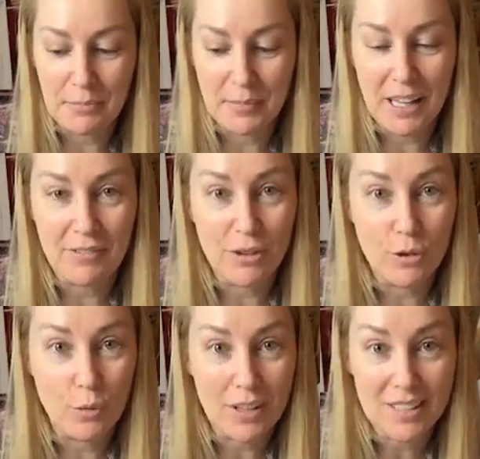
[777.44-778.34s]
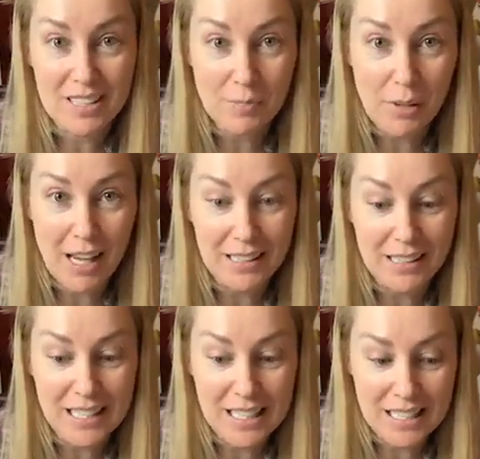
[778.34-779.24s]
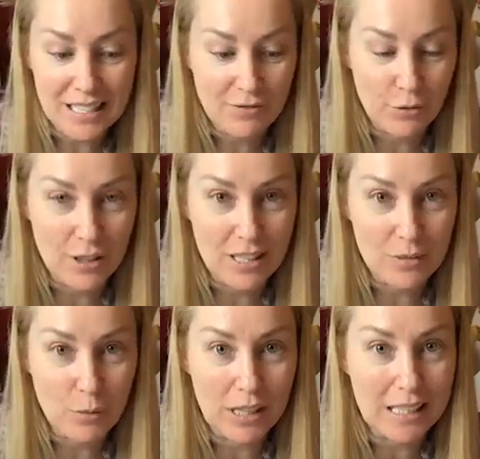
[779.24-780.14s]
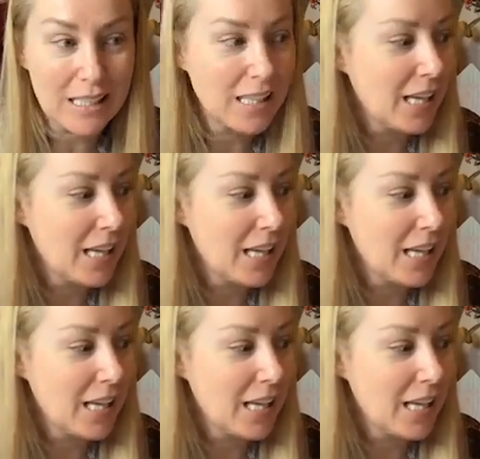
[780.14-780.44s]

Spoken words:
If you want the supply list for this one,